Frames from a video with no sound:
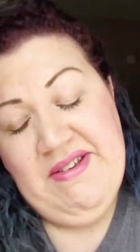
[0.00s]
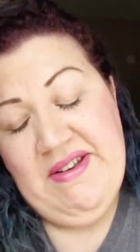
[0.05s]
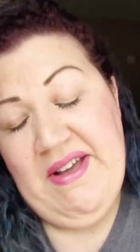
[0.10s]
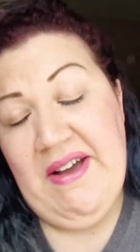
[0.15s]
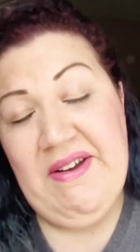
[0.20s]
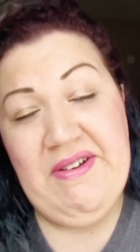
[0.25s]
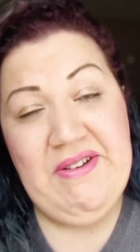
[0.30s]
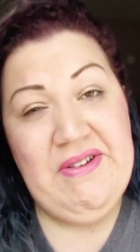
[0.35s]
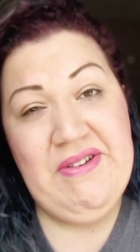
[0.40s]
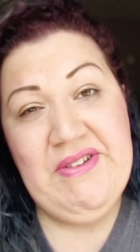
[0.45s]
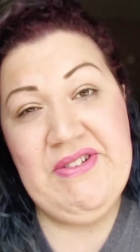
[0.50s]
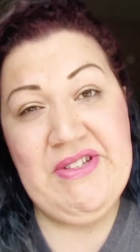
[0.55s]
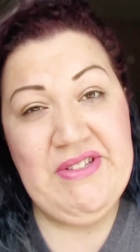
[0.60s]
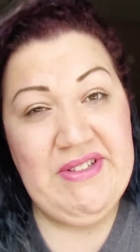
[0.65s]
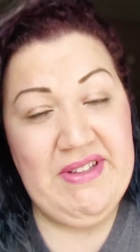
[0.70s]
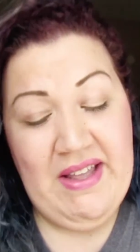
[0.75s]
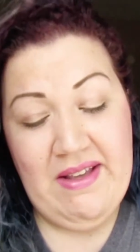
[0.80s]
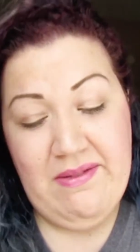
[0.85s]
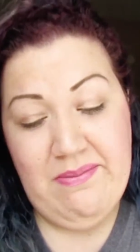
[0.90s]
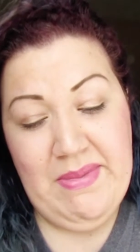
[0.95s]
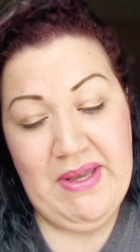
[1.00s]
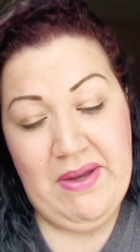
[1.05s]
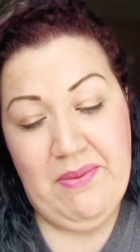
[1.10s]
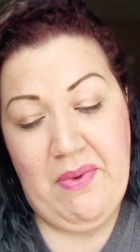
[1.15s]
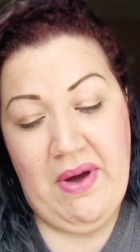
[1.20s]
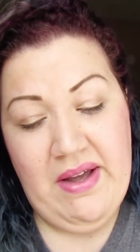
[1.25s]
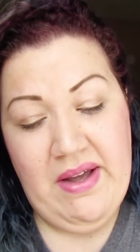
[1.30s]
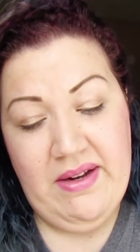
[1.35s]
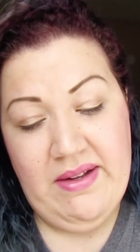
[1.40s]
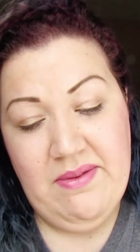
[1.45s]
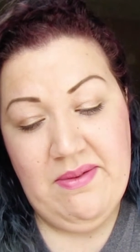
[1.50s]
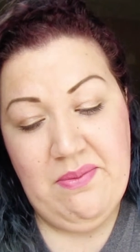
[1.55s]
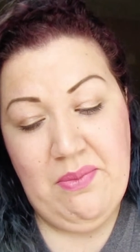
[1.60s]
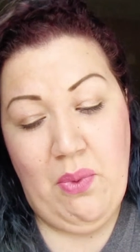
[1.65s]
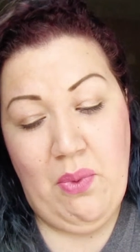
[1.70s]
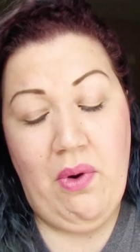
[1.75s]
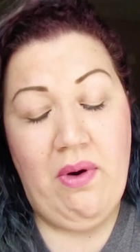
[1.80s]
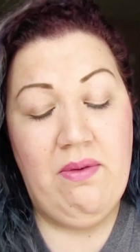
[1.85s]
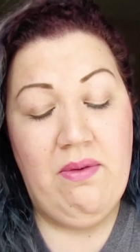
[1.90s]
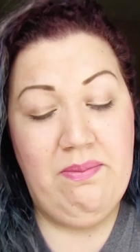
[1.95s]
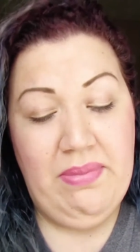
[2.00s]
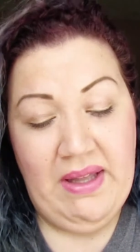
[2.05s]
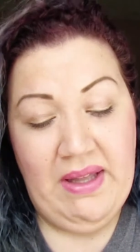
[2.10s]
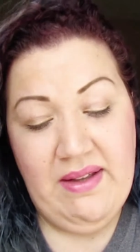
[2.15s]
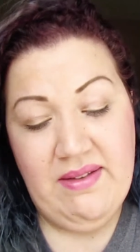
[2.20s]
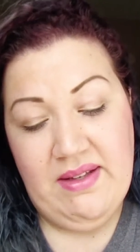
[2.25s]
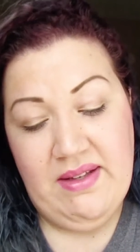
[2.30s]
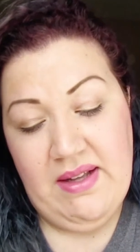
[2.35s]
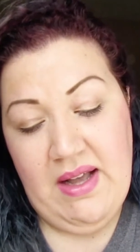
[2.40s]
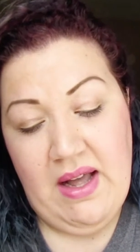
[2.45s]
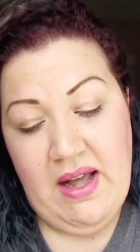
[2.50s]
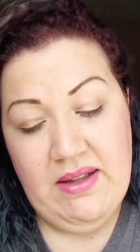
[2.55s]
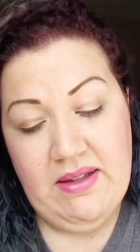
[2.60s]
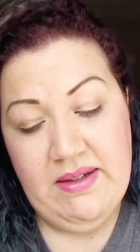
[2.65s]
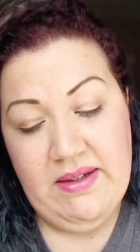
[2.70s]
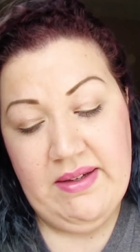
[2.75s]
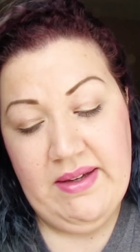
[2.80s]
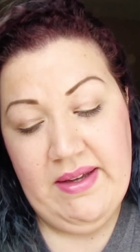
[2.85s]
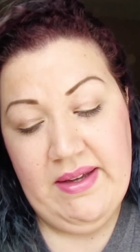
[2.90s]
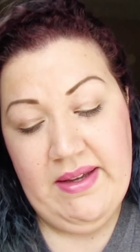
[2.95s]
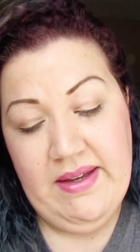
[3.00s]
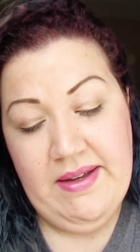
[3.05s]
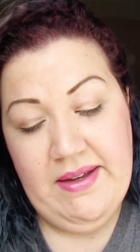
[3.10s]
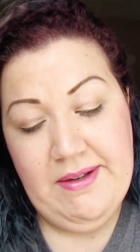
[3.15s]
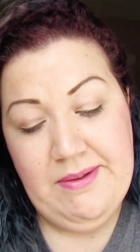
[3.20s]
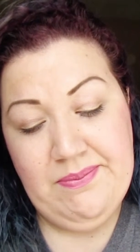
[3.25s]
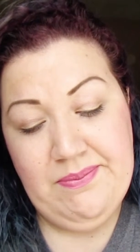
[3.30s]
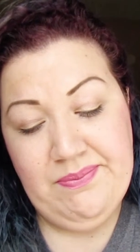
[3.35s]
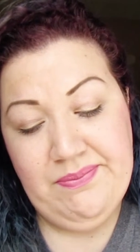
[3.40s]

I don't know, it just left me wanting more Blaze and Gala, and